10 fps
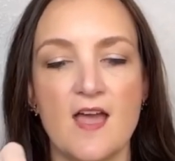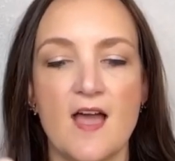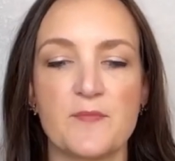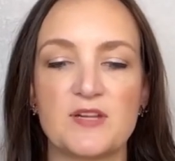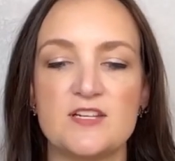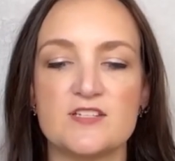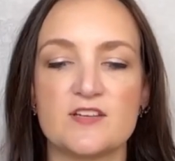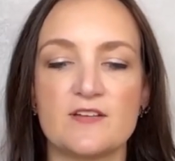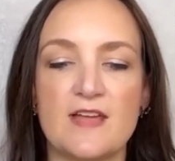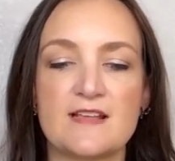I'm gonna
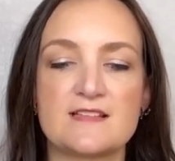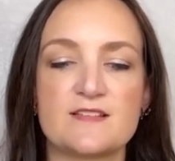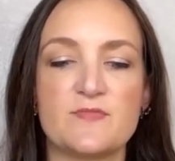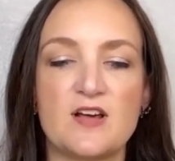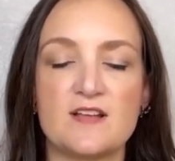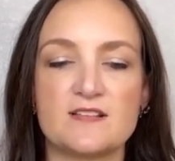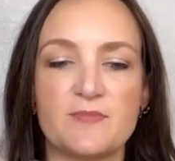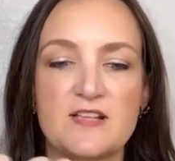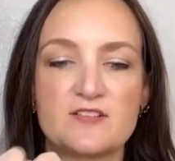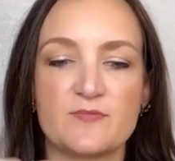do a small
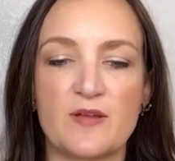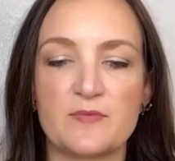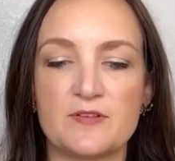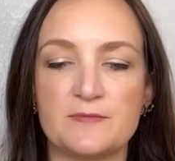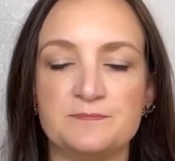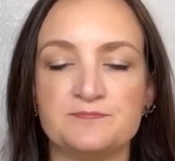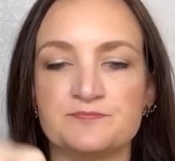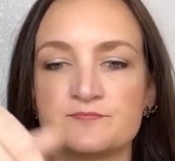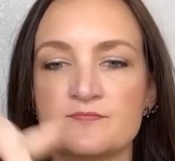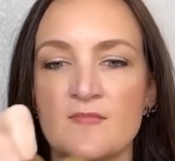spacer bubble
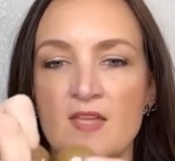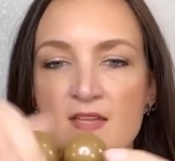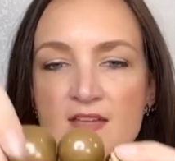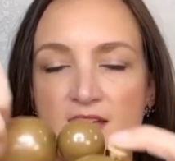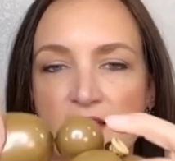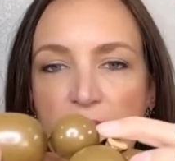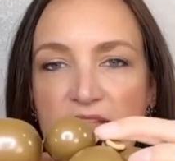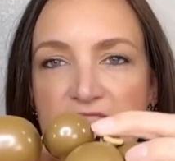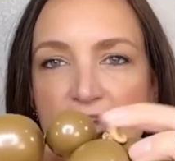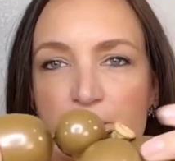
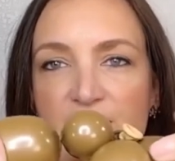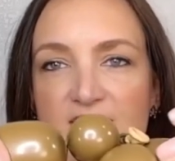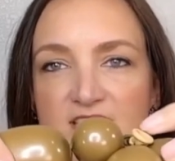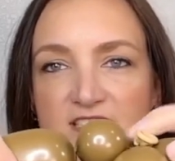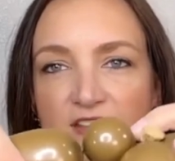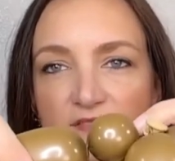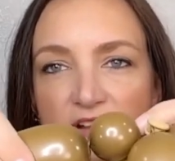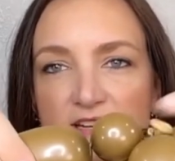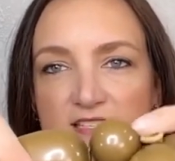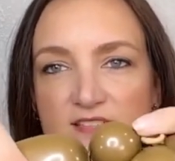about that big, just a
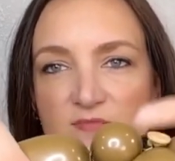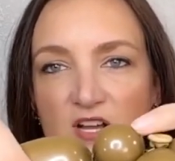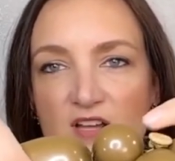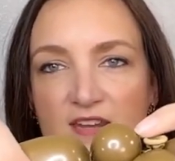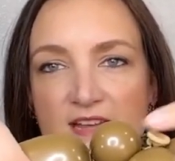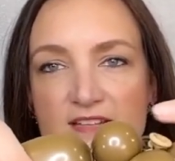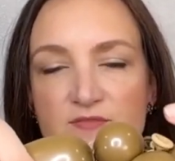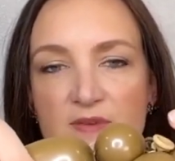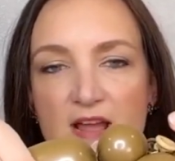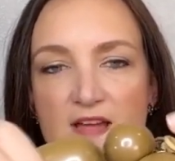very small,
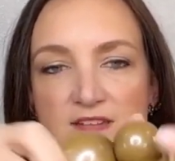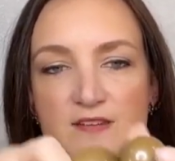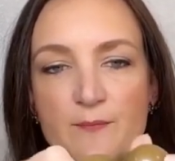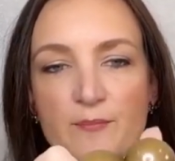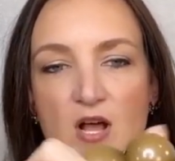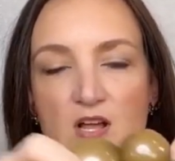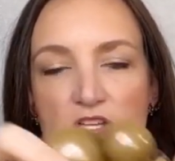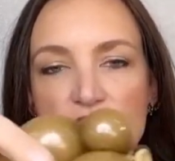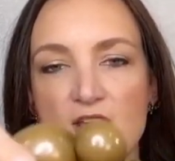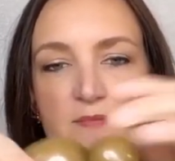nice round ball
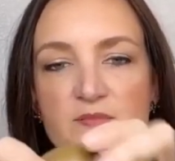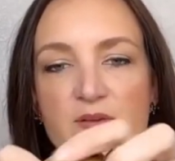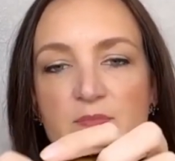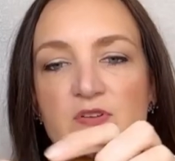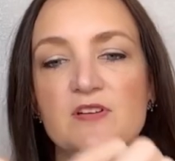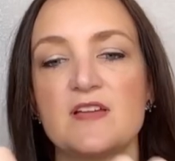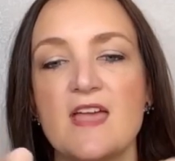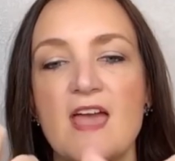shaped bubble.